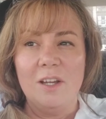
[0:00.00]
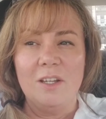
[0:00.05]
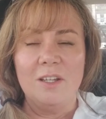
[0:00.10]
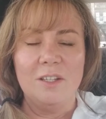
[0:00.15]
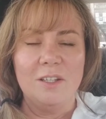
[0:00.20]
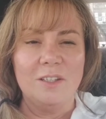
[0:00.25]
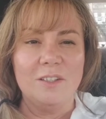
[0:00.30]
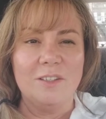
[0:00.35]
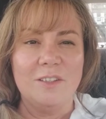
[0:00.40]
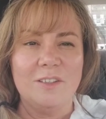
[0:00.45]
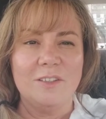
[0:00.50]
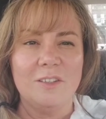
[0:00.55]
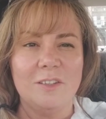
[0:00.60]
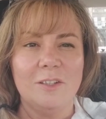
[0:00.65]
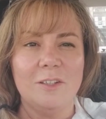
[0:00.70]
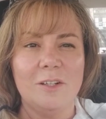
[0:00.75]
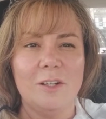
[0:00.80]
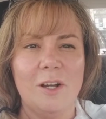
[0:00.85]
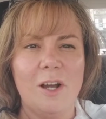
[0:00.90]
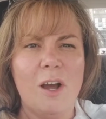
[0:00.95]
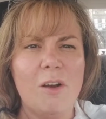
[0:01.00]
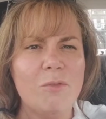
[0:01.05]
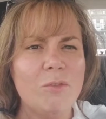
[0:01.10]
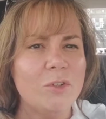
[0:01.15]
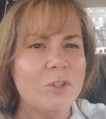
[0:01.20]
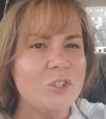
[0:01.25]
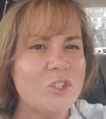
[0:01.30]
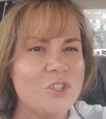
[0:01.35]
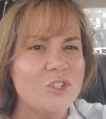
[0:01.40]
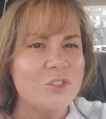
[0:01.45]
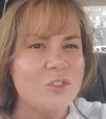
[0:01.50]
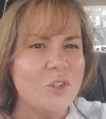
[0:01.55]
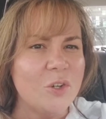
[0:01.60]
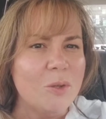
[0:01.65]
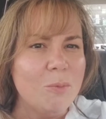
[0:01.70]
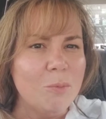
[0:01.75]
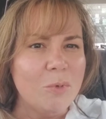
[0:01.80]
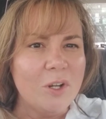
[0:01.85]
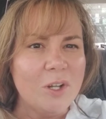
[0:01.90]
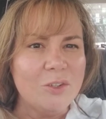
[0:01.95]
It's average
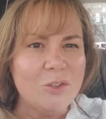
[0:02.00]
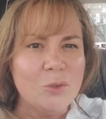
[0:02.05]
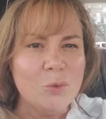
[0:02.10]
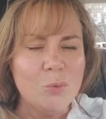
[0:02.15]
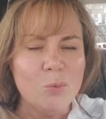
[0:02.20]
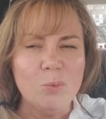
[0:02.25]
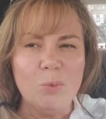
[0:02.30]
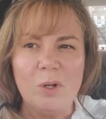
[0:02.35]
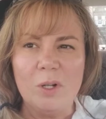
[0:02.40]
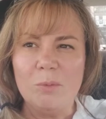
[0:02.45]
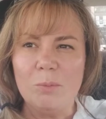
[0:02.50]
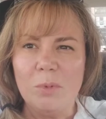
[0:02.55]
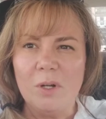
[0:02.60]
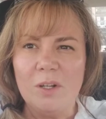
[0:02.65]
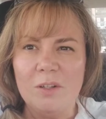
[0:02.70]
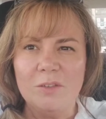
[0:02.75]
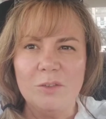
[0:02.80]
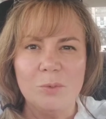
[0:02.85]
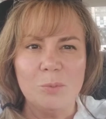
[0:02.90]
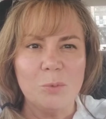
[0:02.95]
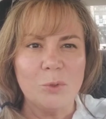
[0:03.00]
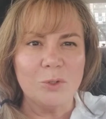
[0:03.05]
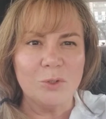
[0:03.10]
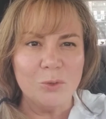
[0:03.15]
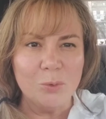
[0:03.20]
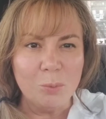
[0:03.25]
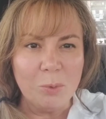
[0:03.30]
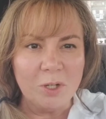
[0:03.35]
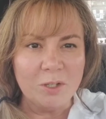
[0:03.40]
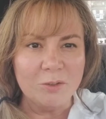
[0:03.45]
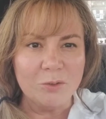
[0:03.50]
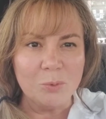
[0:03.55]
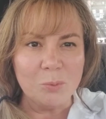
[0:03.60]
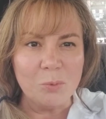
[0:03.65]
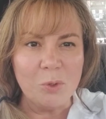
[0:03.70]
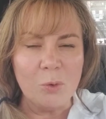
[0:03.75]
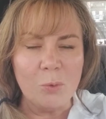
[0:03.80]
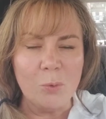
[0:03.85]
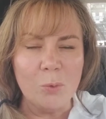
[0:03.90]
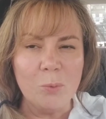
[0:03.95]
3-bedroom, 1-bathroom or
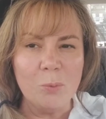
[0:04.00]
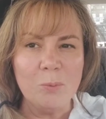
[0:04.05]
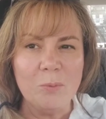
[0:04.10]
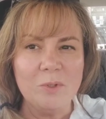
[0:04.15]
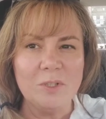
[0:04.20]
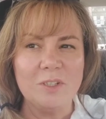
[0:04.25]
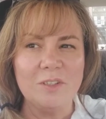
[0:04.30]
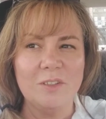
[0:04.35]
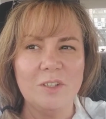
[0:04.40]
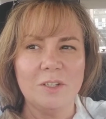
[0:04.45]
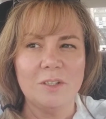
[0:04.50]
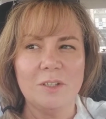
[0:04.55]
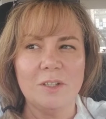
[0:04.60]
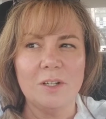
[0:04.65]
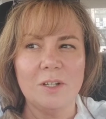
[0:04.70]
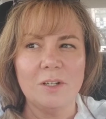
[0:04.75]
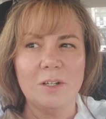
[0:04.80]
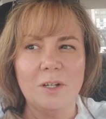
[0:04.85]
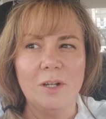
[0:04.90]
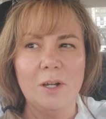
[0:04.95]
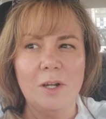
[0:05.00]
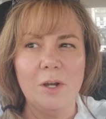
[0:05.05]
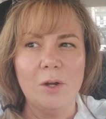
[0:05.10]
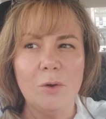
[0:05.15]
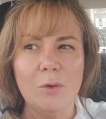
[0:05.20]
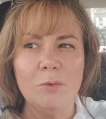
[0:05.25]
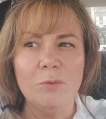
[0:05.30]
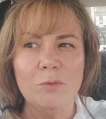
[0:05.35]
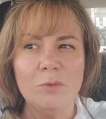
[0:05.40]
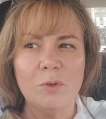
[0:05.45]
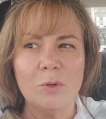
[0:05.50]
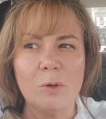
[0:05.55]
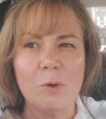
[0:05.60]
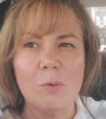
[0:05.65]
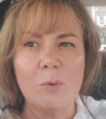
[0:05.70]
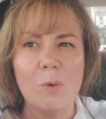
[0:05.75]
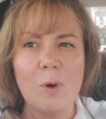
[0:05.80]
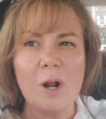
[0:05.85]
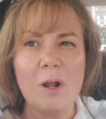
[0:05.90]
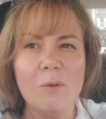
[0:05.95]
2-bathroom home. It's gonna go for
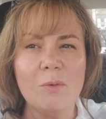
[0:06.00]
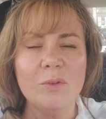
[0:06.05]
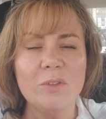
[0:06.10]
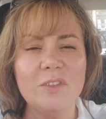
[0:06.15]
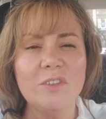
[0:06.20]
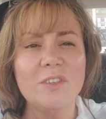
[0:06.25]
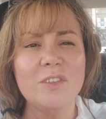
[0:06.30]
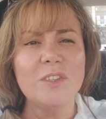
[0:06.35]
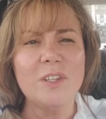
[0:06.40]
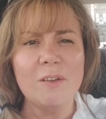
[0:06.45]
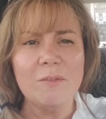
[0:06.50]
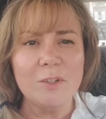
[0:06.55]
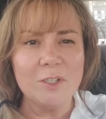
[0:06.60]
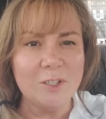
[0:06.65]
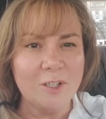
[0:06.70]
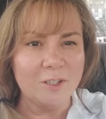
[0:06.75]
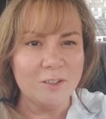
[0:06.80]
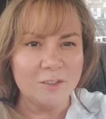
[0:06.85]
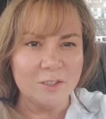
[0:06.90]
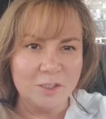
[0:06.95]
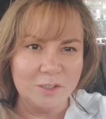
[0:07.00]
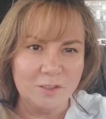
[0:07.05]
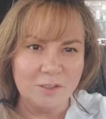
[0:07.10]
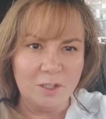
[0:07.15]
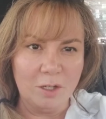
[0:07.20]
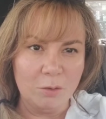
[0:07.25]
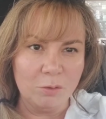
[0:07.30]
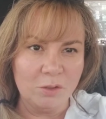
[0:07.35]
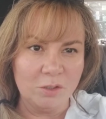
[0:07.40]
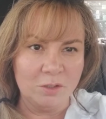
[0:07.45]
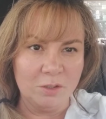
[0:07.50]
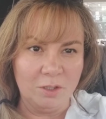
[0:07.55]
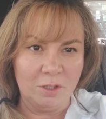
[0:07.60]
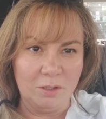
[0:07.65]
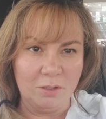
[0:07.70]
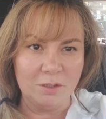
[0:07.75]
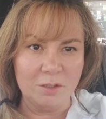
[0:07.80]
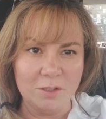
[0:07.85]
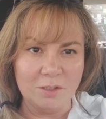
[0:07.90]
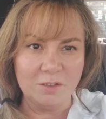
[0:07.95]
around
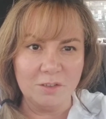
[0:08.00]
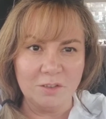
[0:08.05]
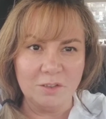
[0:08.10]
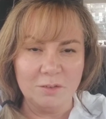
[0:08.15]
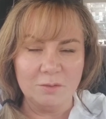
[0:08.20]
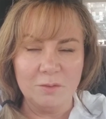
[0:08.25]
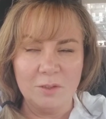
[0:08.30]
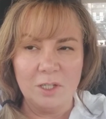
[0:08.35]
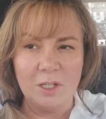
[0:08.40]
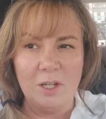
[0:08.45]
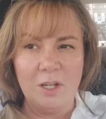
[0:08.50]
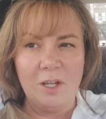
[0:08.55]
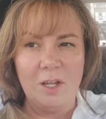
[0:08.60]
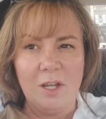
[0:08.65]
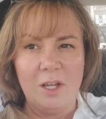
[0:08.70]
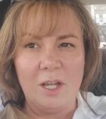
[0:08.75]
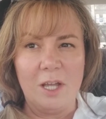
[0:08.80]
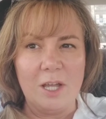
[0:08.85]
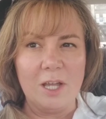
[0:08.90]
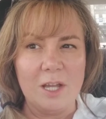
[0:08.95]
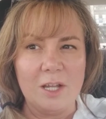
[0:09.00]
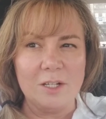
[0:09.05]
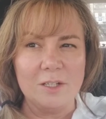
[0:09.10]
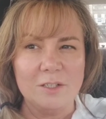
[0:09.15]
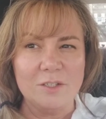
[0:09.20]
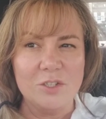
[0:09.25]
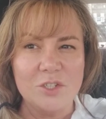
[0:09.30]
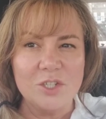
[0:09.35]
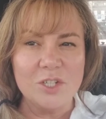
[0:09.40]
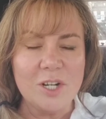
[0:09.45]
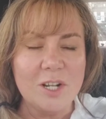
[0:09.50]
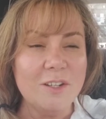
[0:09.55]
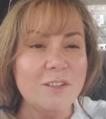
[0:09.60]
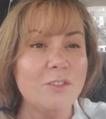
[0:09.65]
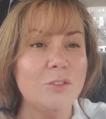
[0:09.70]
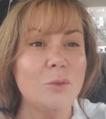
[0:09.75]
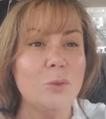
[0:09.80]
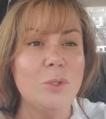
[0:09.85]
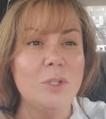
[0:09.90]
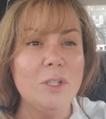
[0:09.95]
$700,000. And
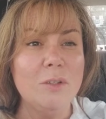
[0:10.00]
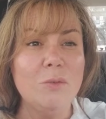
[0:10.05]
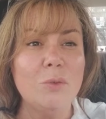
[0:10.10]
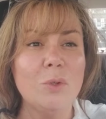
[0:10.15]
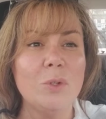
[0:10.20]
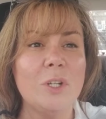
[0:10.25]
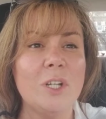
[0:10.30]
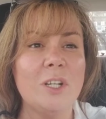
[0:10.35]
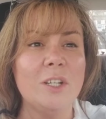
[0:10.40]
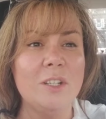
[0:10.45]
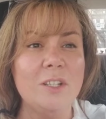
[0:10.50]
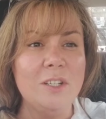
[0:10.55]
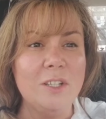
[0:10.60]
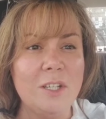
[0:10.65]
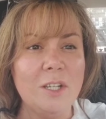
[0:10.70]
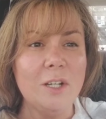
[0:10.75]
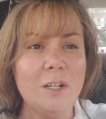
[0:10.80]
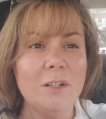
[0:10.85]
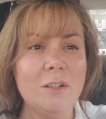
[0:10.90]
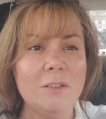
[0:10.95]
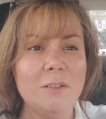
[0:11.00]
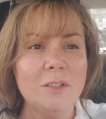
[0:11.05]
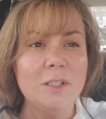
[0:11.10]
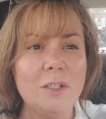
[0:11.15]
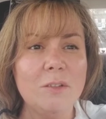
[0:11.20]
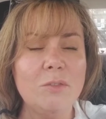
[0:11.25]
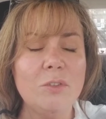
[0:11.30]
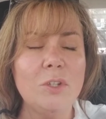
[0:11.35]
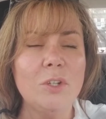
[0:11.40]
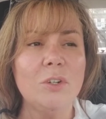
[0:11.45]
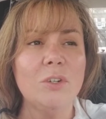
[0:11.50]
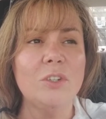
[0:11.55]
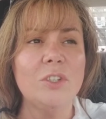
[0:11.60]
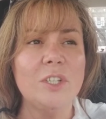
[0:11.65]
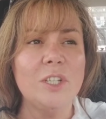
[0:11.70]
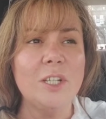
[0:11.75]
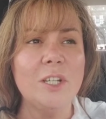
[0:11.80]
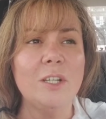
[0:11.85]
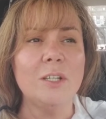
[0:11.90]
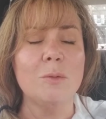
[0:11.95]
just to give you an idea, if you're
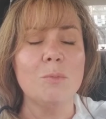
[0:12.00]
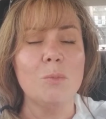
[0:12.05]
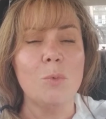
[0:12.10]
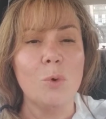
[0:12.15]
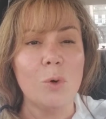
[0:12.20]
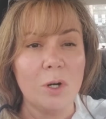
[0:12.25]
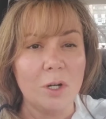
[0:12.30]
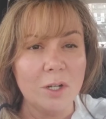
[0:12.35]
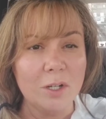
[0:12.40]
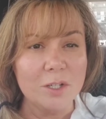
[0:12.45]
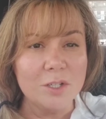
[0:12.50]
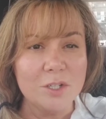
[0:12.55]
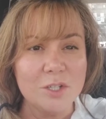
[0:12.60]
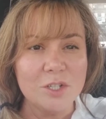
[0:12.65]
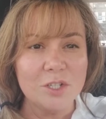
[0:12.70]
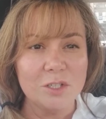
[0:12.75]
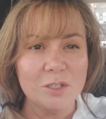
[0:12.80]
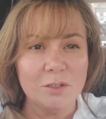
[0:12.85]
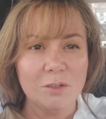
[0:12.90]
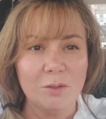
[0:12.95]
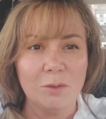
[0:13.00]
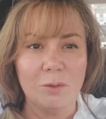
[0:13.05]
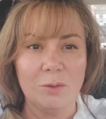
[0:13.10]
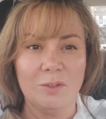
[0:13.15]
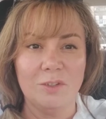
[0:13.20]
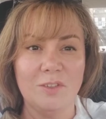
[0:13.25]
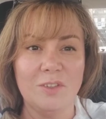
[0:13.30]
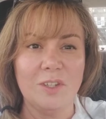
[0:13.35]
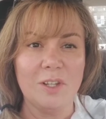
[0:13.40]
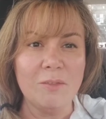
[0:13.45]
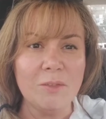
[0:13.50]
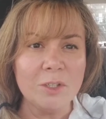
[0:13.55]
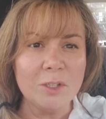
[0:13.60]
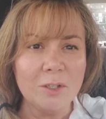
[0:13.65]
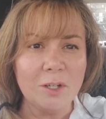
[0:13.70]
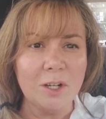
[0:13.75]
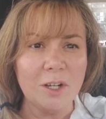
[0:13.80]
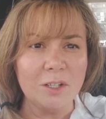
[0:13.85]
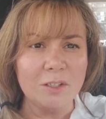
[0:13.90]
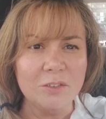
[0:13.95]
taking mortgage on
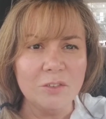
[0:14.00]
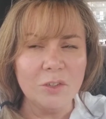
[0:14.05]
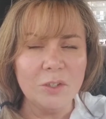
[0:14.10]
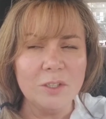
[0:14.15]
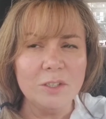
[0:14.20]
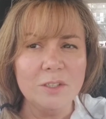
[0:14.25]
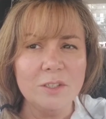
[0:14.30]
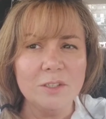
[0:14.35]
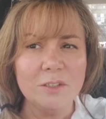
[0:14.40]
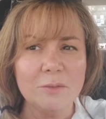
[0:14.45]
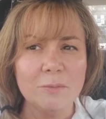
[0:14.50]
700,